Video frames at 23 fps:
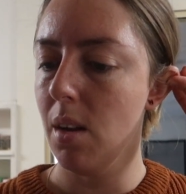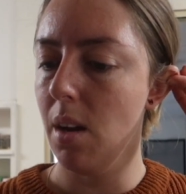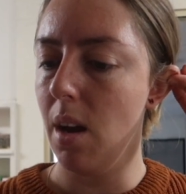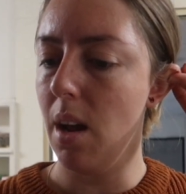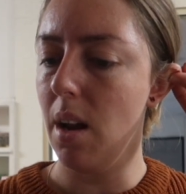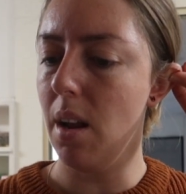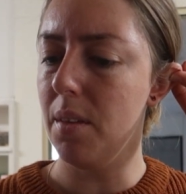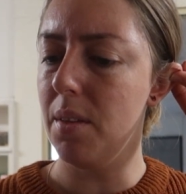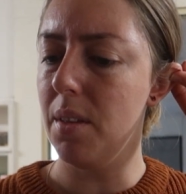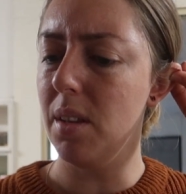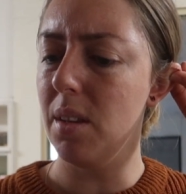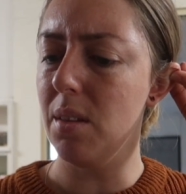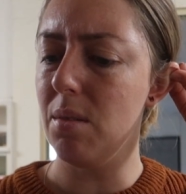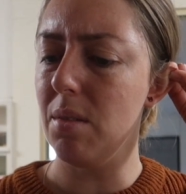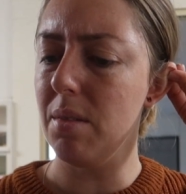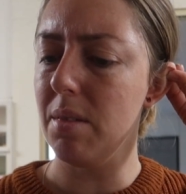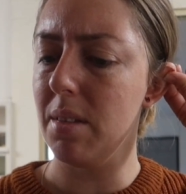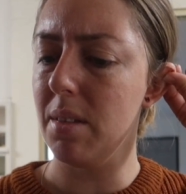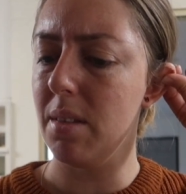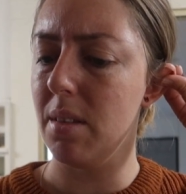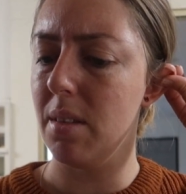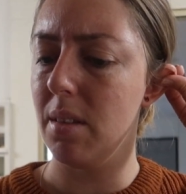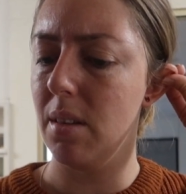And I think this
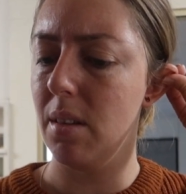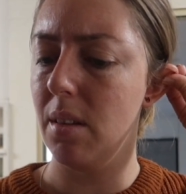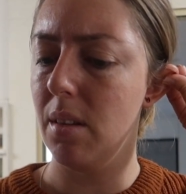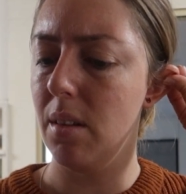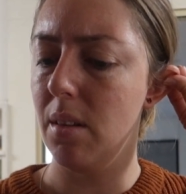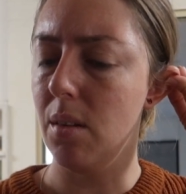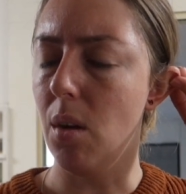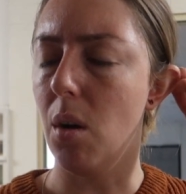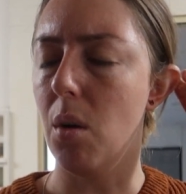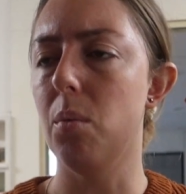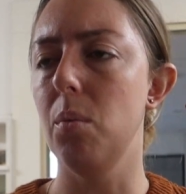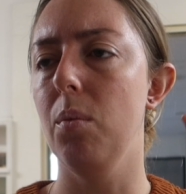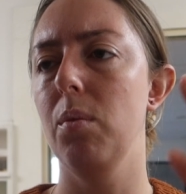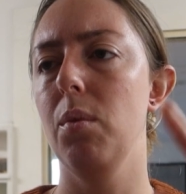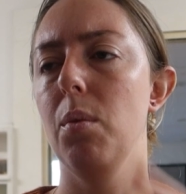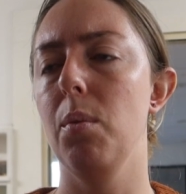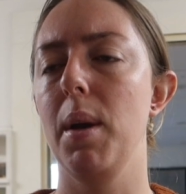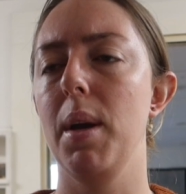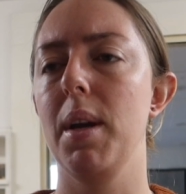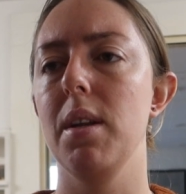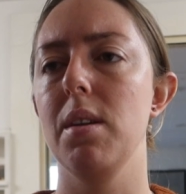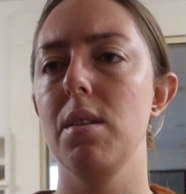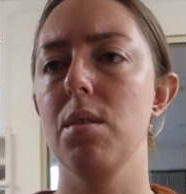was not the
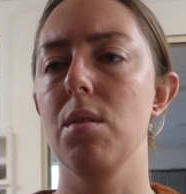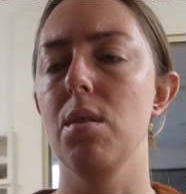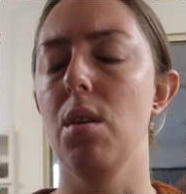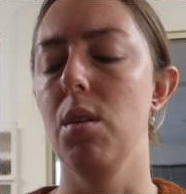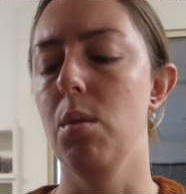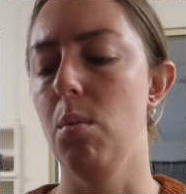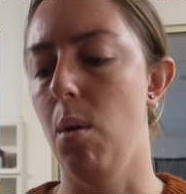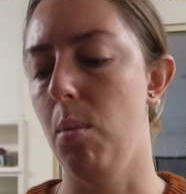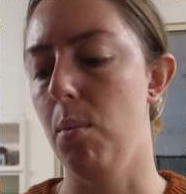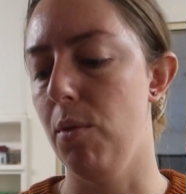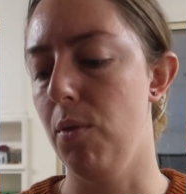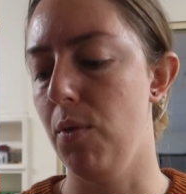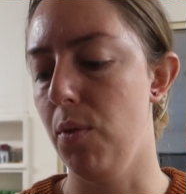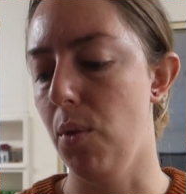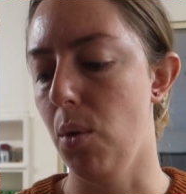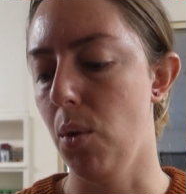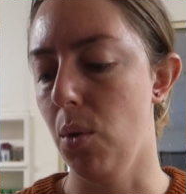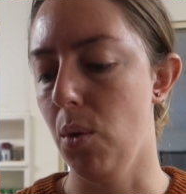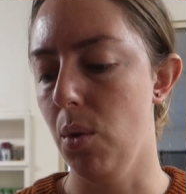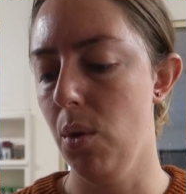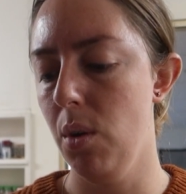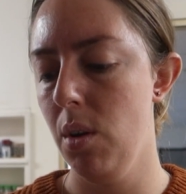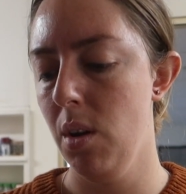weekend, just gone, the one
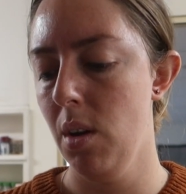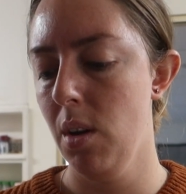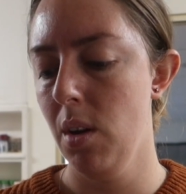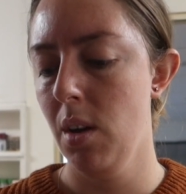before.